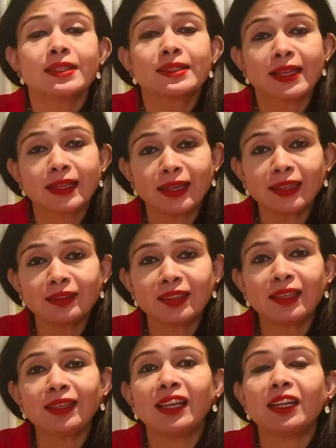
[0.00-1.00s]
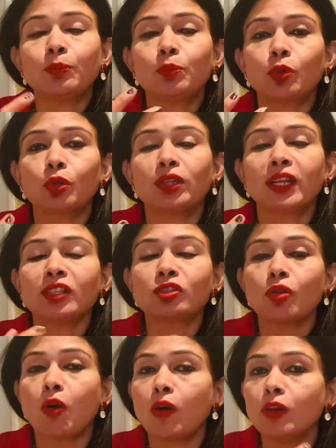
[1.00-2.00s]
Second thing, it
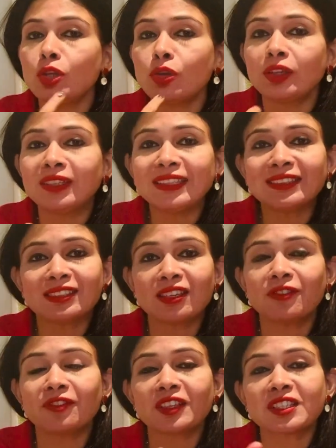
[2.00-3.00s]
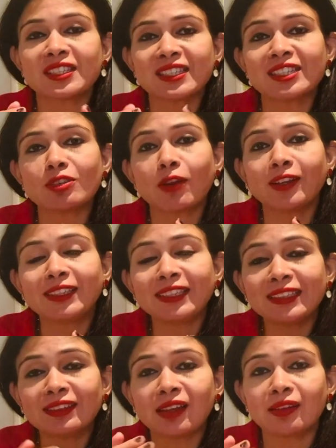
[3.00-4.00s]
protects all your teeth surface. Since all
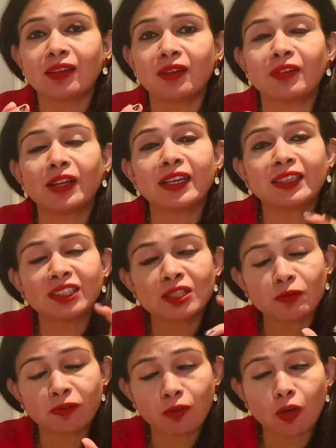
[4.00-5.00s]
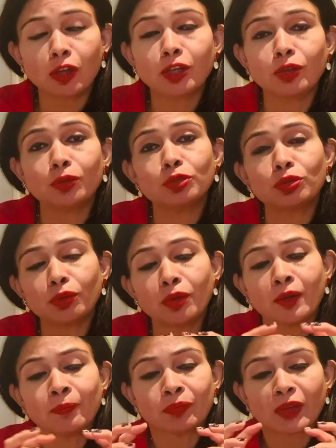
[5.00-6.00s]
teeth are covered, it is for you,
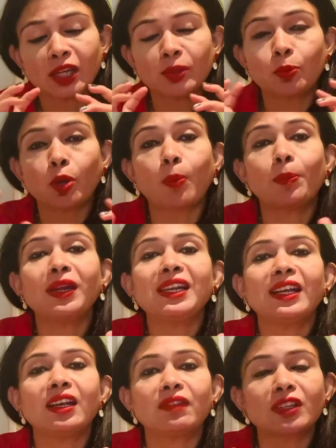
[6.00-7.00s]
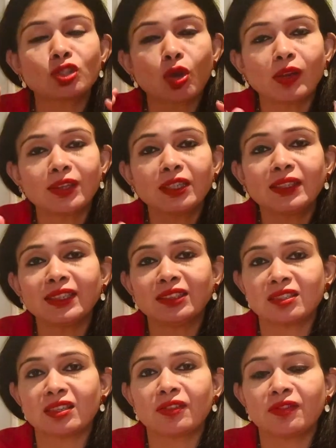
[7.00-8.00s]
so it properly covers all the
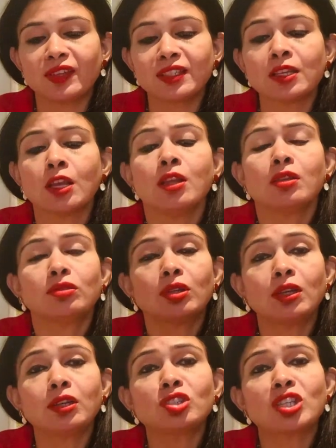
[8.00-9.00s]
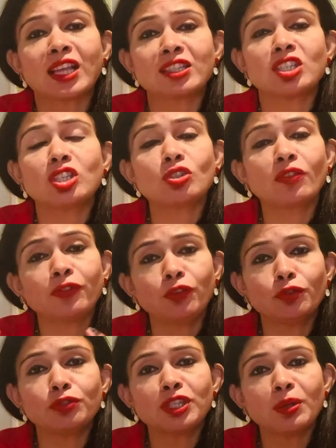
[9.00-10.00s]
teeth surface. Third, chances of
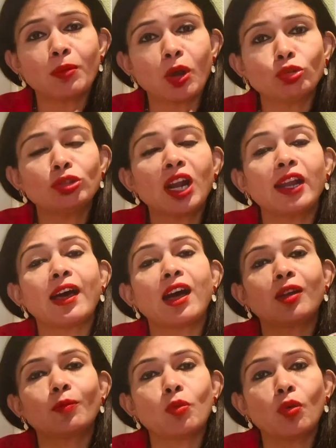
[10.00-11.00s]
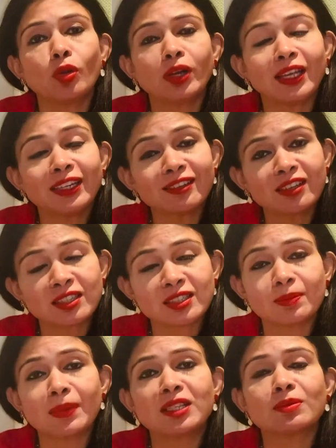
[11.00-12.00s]
using mouthguard are more in
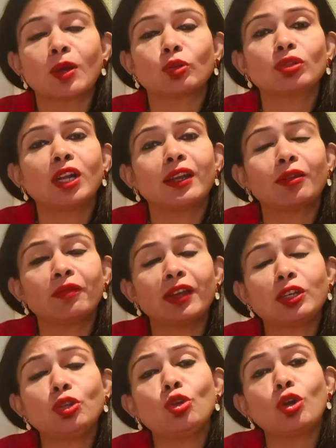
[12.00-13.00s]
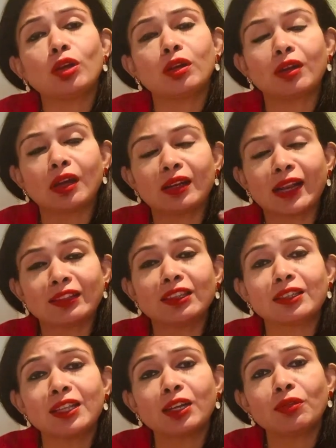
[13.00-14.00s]
customized mouthguard when you
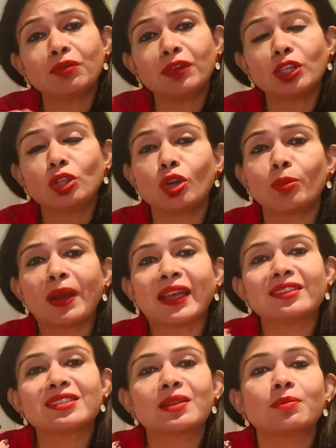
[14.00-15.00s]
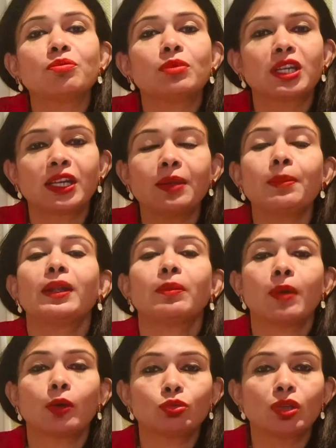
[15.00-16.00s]
rather than when you are buying some ready-made
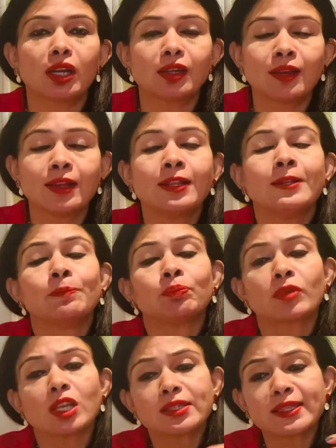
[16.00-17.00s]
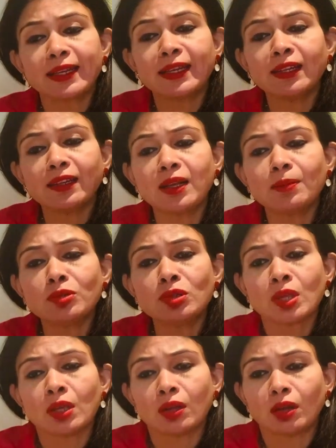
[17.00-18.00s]
mouthguard. Second
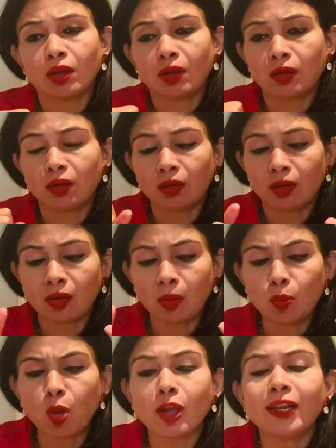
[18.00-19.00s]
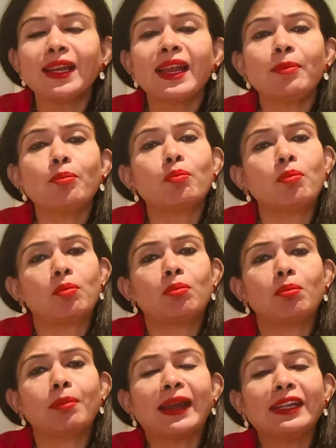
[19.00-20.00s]
comes boil
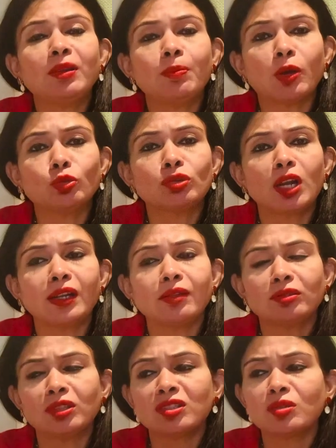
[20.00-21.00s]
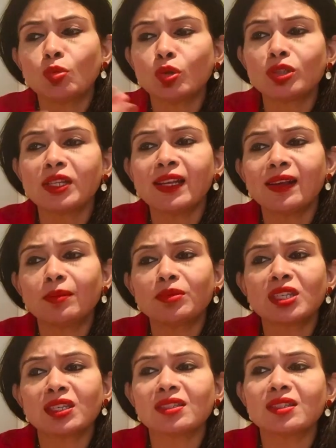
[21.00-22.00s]
and bite mouthguard. This is mostly
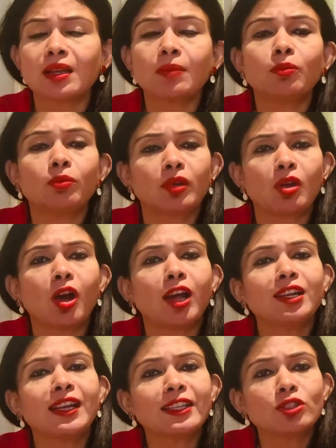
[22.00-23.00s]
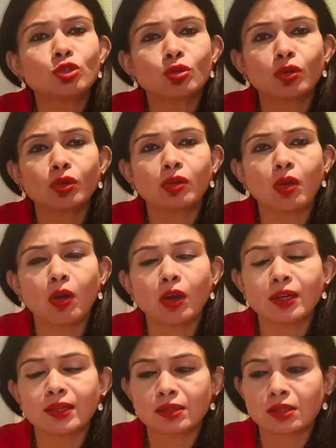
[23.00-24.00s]
comes in some online store
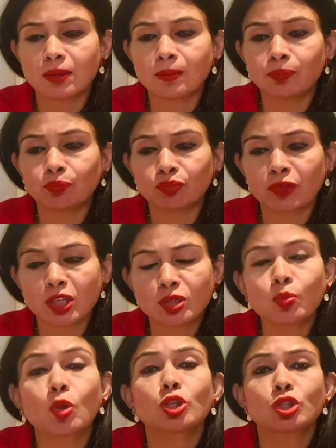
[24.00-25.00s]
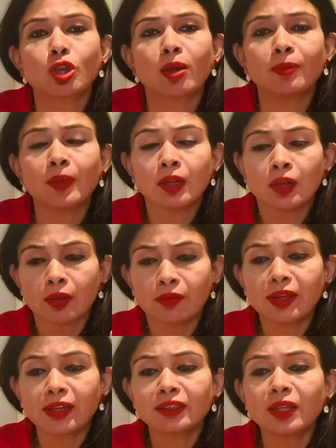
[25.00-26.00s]
or some sports shop,
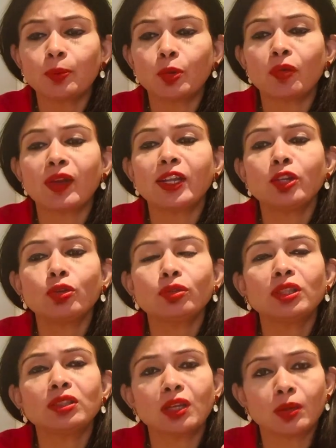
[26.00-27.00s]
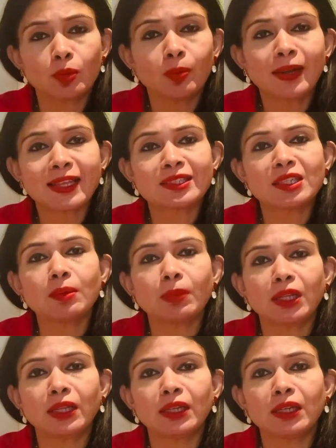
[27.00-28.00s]
where they provide you the thermoplastic
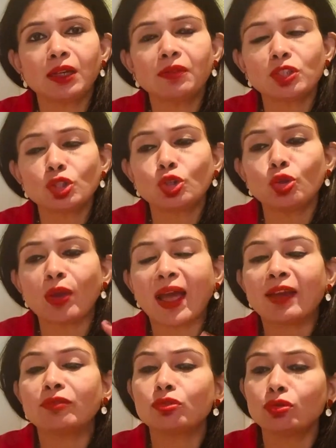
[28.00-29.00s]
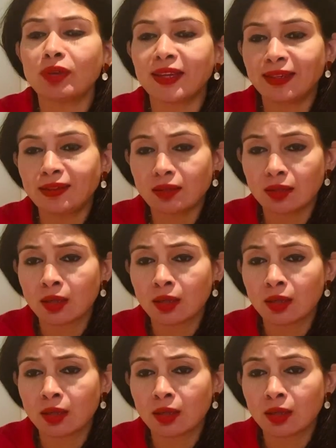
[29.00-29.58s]
material which you have to hit.